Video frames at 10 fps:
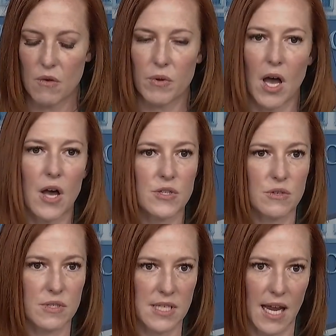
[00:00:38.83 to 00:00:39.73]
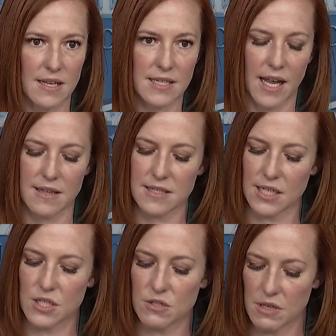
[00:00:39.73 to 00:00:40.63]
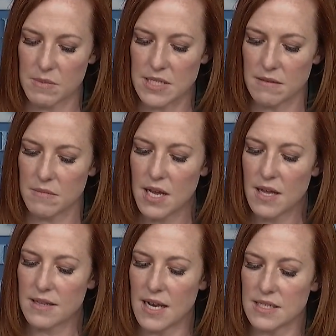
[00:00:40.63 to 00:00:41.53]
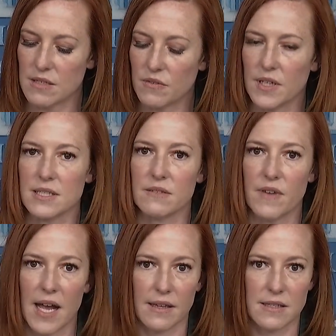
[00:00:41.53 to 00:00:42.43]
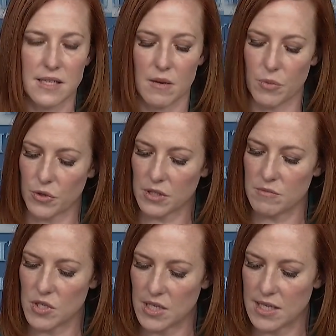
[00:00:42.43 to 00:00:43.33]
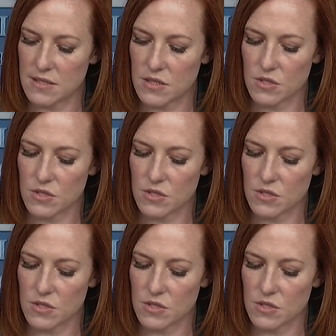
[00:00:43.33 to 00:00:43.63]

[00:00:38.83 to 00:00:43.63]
We also stand against extremism that has inflicted violence on both communities.